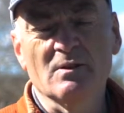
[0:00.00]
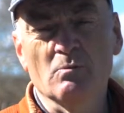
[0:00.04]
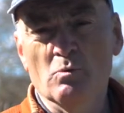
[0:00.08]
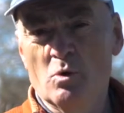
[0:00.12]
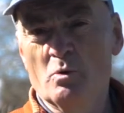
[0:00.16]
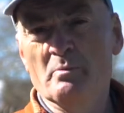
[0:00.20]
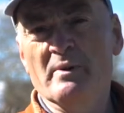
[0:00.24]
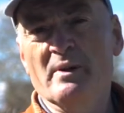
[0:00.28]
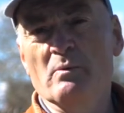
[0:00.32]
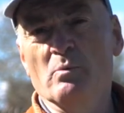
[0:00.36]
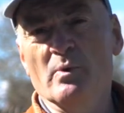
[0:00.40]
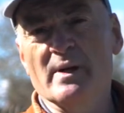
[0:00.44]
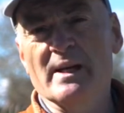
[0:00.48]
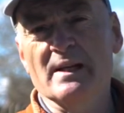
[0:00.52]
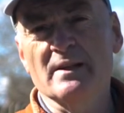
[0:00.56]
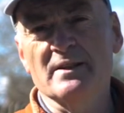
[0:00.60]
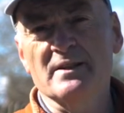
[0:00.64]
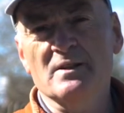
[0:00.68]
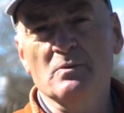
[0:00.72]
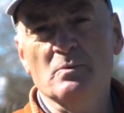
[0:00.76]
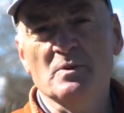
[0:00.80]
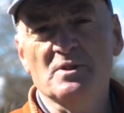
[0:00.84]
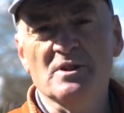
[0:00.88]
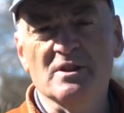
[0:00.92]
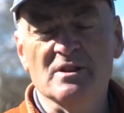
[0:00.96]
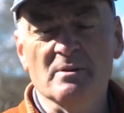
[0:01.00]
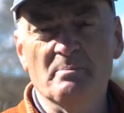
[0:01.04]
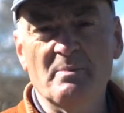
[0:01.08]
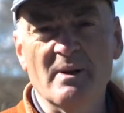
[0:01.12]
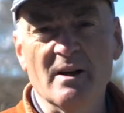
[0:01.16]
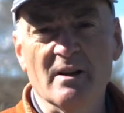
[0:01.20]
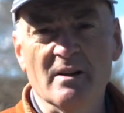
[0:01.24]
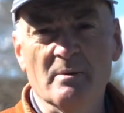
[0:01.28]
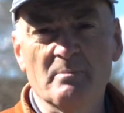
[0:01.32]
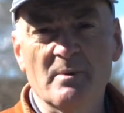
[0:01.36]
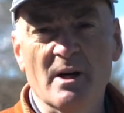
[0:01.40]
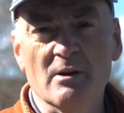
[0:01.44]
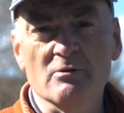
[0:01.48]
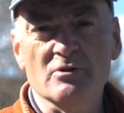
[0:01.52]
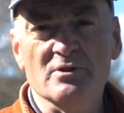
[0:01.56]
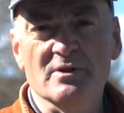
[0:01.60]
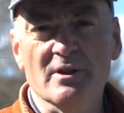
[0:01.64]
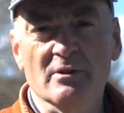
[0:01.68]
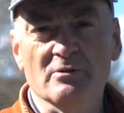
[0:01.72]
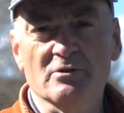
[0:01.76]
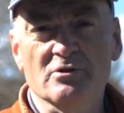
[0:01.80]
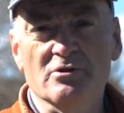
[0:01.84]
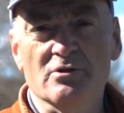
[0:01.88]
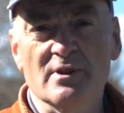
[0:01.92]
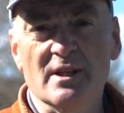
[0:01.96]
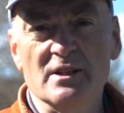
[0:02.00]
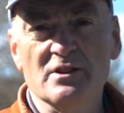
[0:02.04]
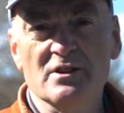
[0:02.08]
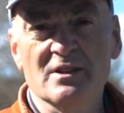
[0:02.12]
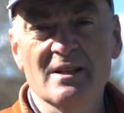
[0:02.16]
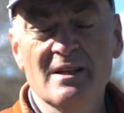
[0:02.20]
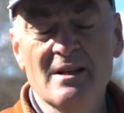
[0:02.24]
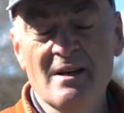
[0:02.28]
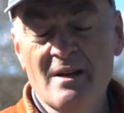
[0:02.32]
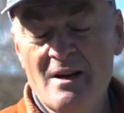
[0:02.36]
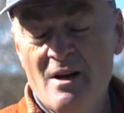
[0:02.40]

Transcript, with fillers: Warmley Wheelers, which is part of the Milestone Trust.